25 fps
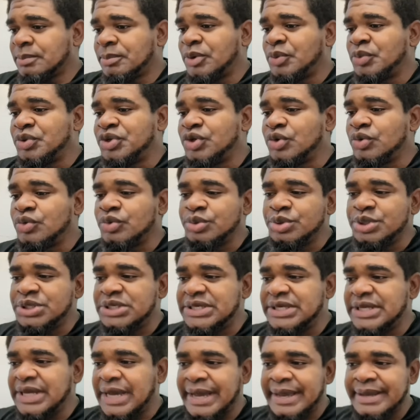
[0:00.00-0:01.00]
but we don't we,
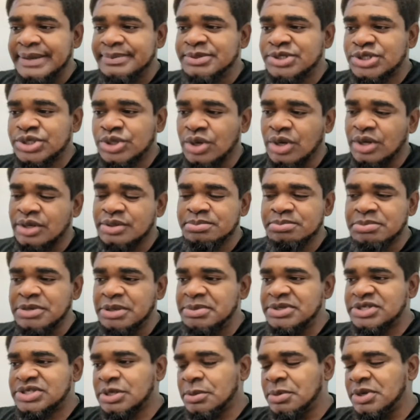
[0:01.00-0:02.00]
i'm sure
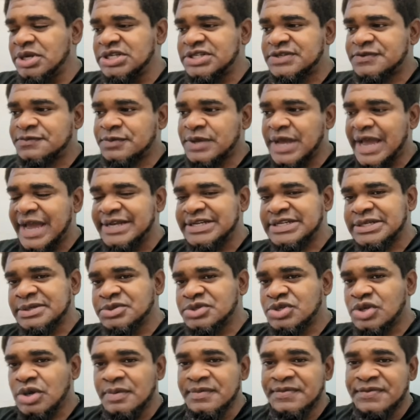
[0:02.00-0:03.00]
maybe some of these
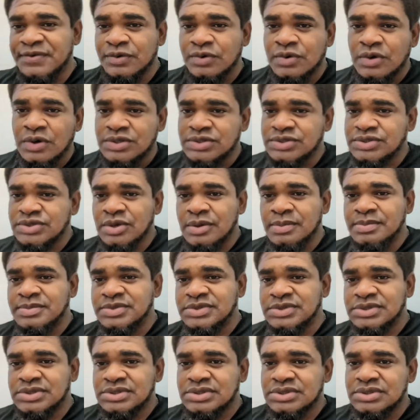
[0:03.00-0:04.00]
items come through
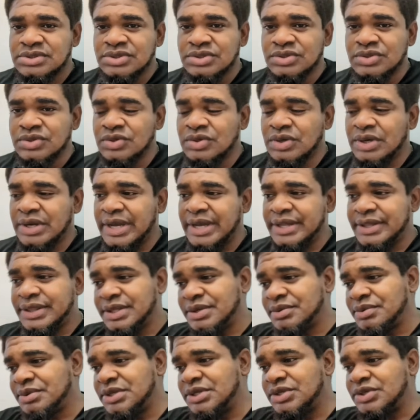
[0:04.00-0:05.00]
customs you know i
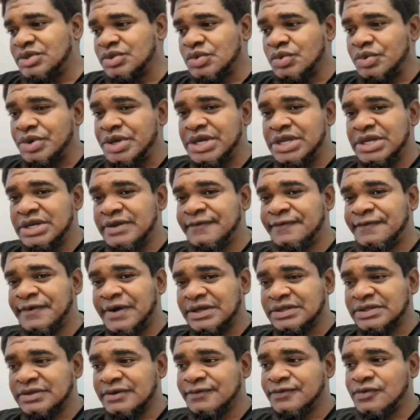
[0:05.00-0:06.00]
think we need to weigh in the
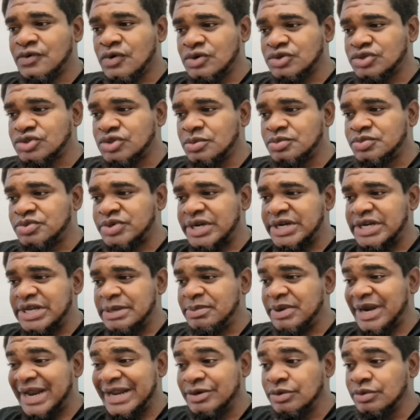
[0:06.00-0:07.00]
fact of customs right
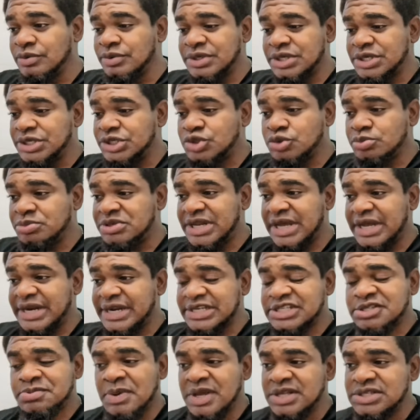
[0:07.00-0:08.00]
there but i don't think it should be that
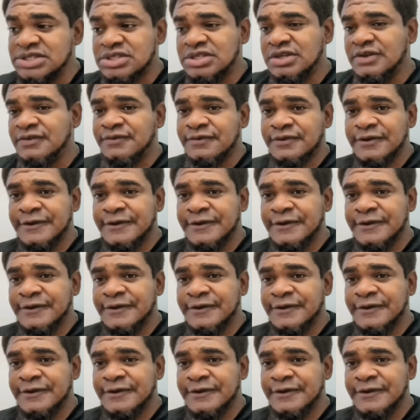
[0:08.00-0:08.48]
expensive